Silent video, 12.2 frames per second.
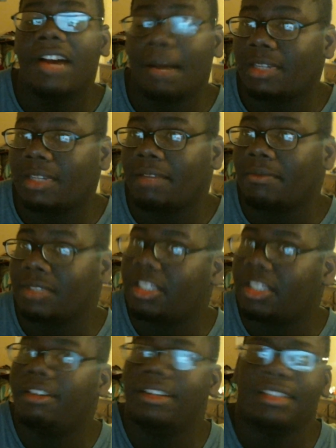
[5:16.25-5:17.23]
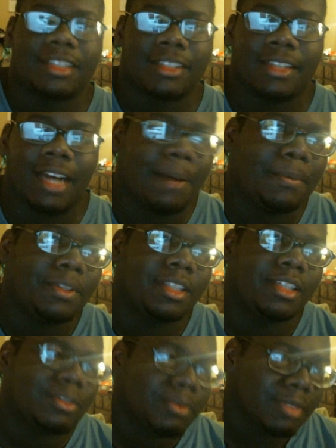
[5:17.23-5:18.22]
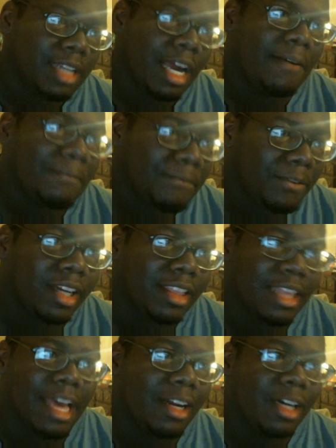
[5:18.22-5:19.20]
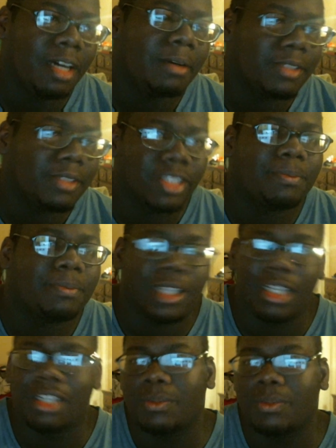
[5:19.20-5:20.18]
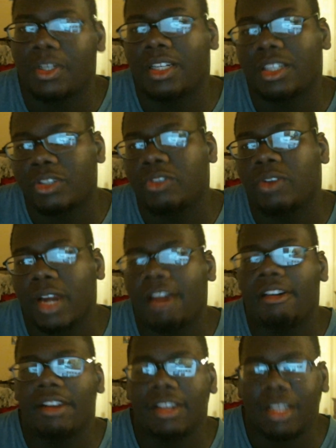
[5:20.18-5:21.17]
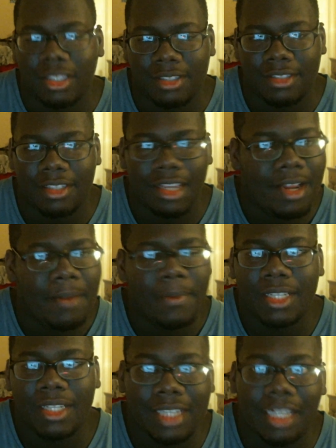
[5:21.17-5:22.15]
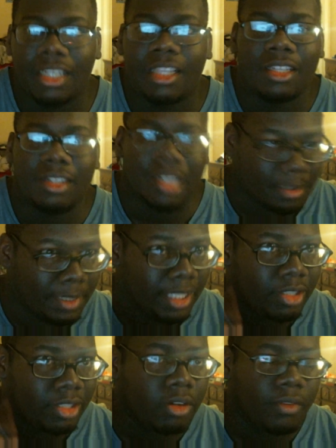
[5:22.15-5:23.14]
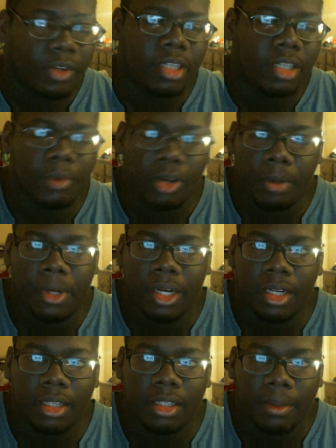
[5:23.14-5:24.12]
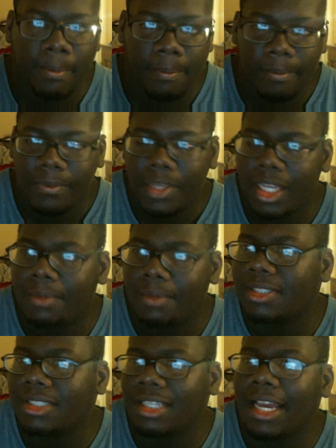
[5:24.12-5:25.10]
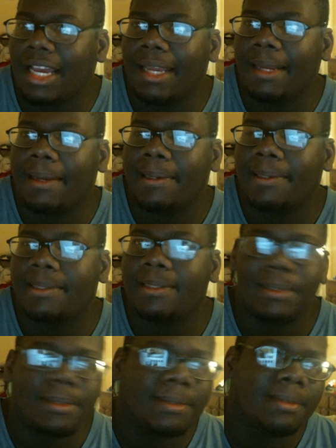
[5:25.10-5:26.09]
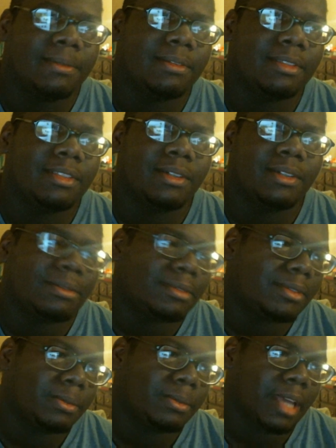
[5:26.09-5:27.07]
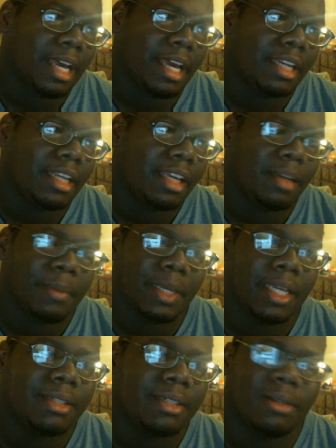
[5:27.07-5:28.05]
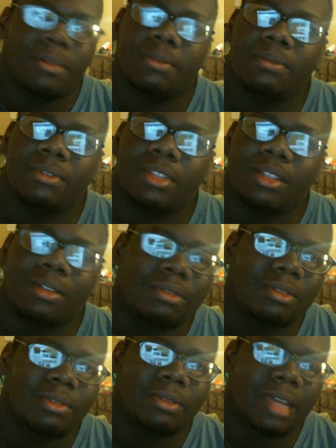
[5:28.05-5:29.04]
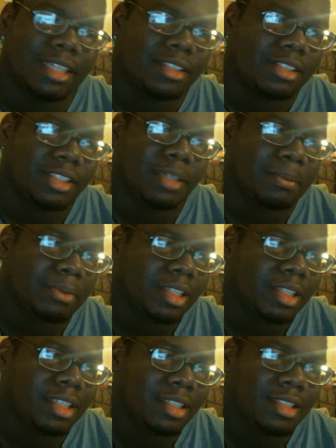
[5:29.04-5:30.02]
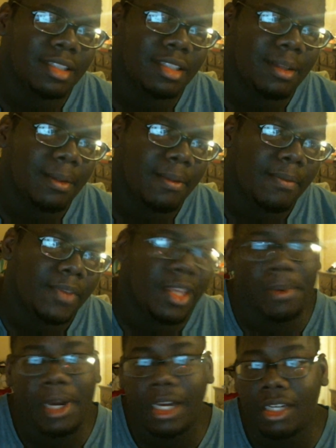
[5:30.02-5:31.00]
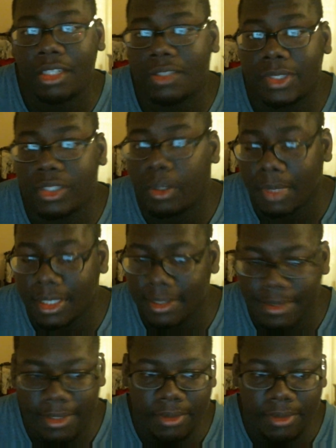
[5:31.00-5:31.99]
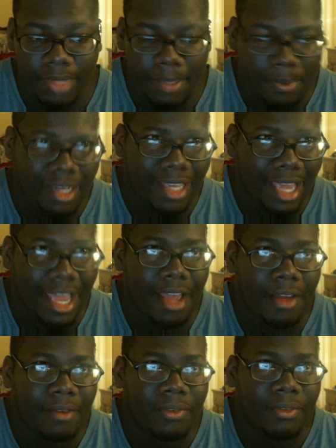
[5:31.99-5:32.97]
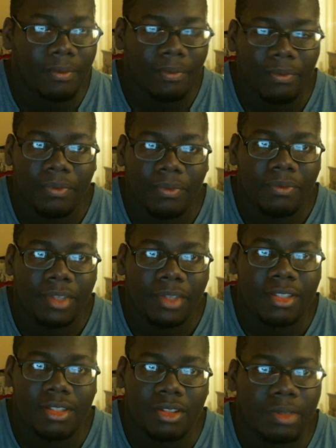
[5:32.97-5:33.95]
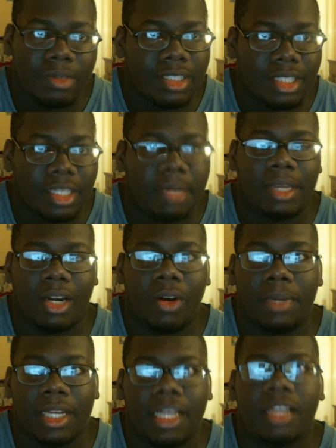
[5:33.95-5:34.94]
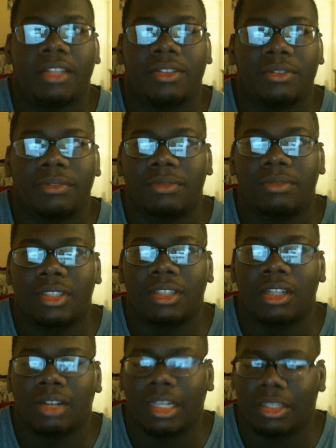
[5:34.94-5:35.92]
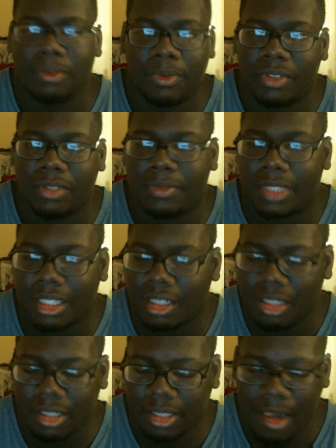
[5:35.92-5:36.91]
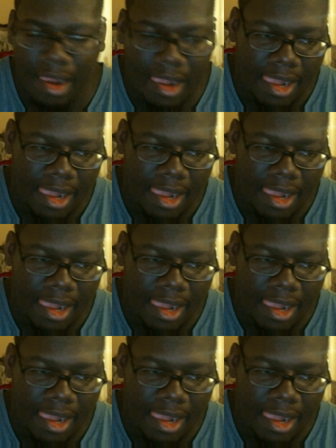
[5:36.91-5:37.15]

I'm serious and competent. Do not fuck that up just because we're in a new area of the, because technically they're not going to be in Unova anymore, apparently. And I'm just like, don't do that, anime. Don't do that shit, please. And they're probably going to switch openings, too. They probably have. Because there's no reason to keep that opening after after we finish with the end arc.